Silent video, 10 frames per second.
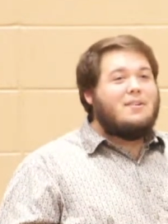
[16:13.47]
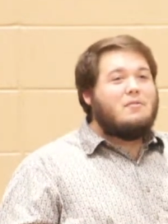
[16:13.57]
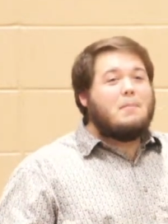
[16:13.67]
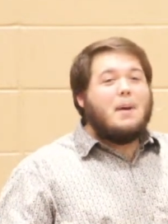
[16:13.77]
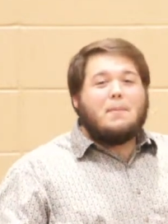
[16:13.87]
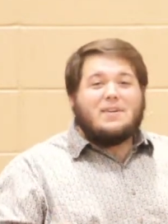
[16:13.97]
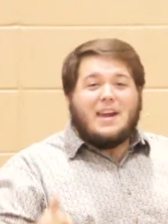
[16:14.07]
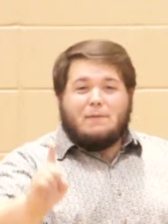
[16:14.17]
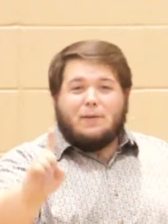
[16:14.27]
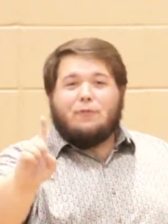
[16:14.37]
Remember
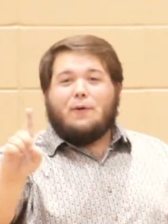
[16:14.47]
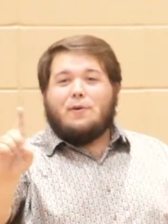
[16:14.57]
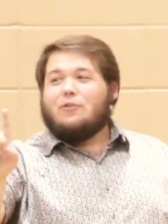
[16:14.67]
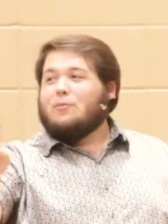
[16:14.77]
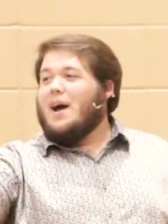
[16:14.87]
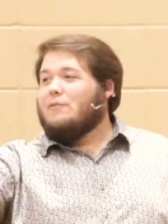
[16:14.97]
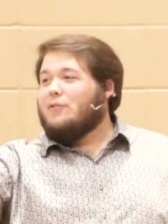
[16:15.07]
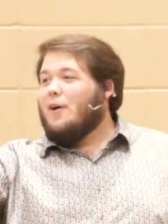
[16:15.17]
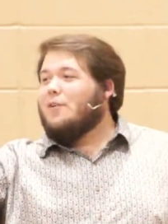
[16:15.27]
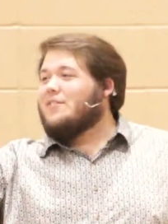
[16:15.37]
David's first wife,
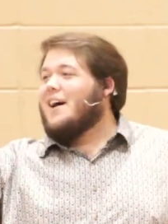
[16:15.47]
Saul's